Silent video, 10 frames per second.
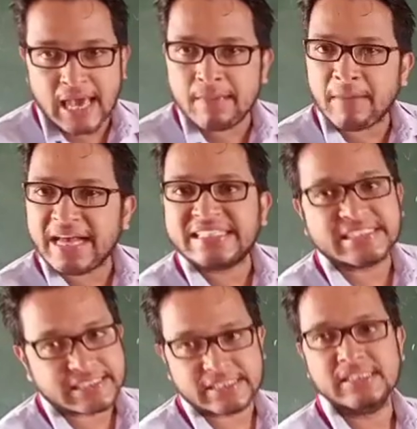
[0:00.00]
mic.
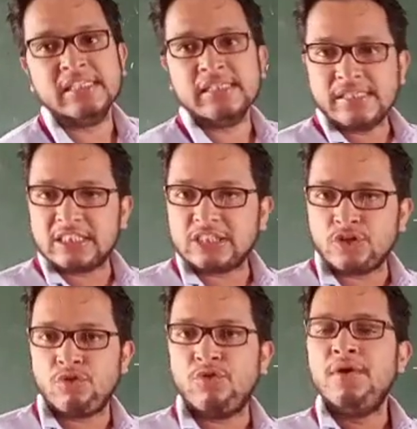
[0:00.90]
Yes or
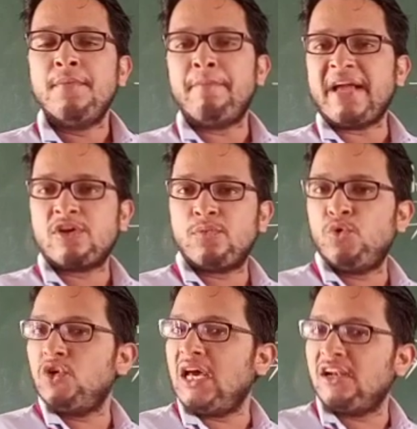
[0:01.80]
no?
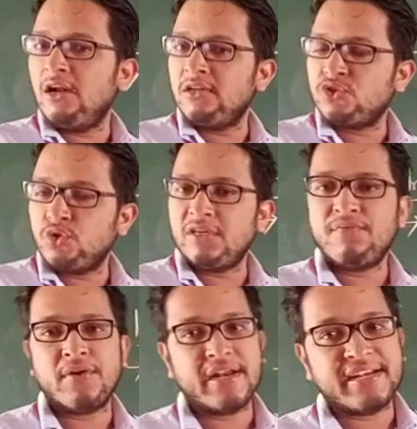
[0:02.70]
Microphone are also
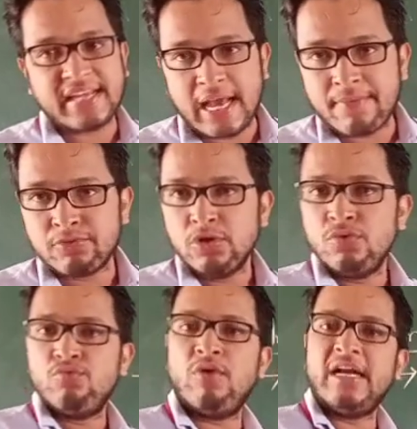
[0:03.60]
different
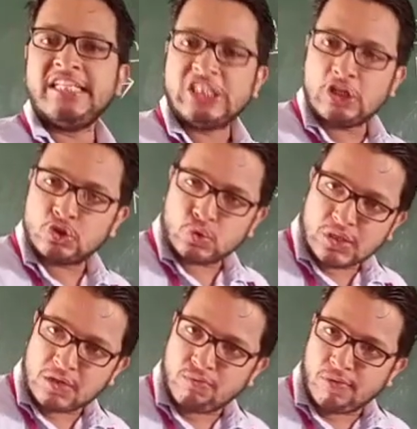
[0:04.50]
type. One is your
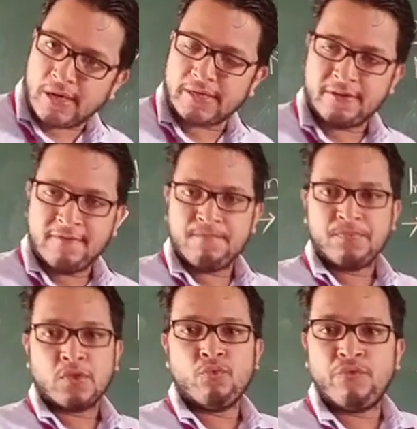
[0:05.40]
student what?
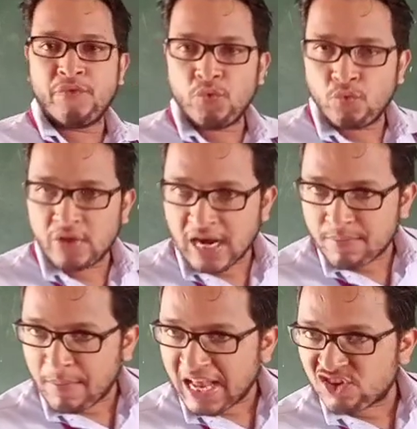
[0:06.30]

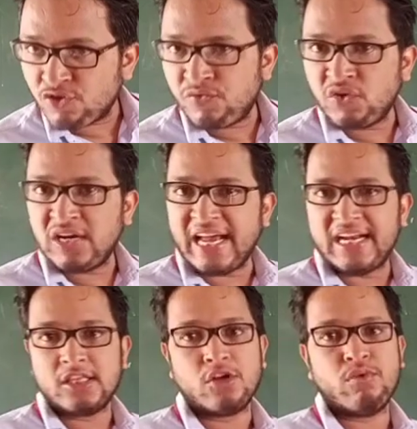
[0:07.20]
Wired microphone,
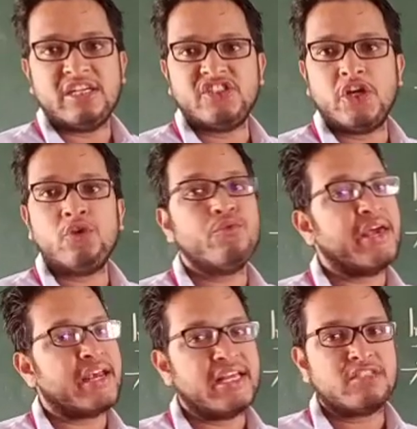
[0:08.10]
another one is a
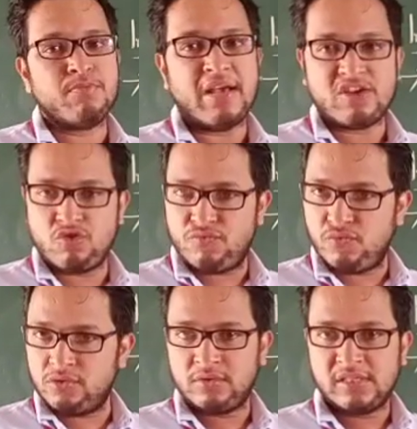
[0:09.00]
wireless
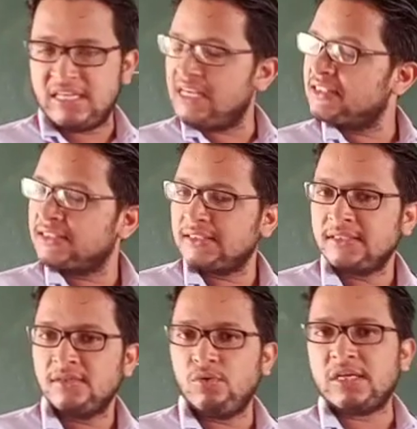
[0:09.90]
microphone. Yes.
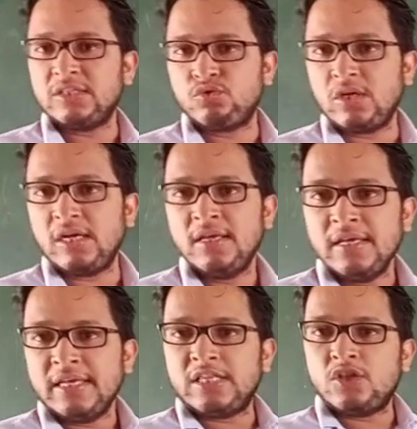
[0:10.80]
Okay,
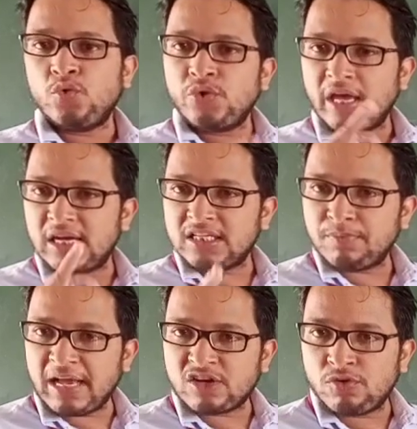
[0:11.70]
student. In the
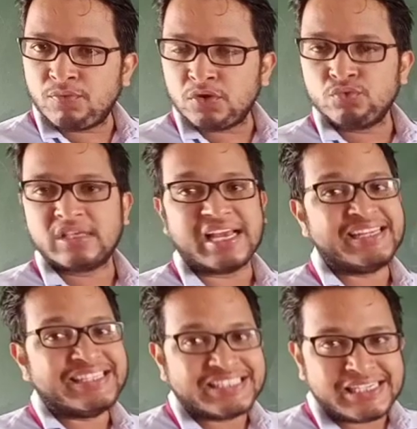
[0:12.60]
wireless microphone, we can
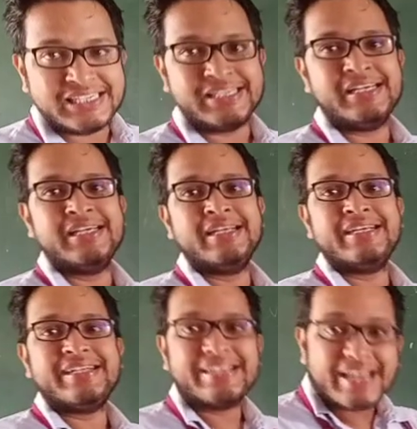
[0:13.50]

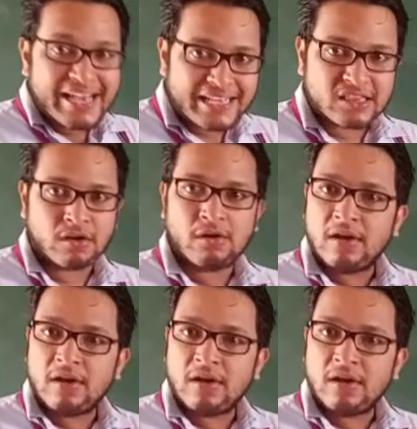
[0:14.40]
easily take the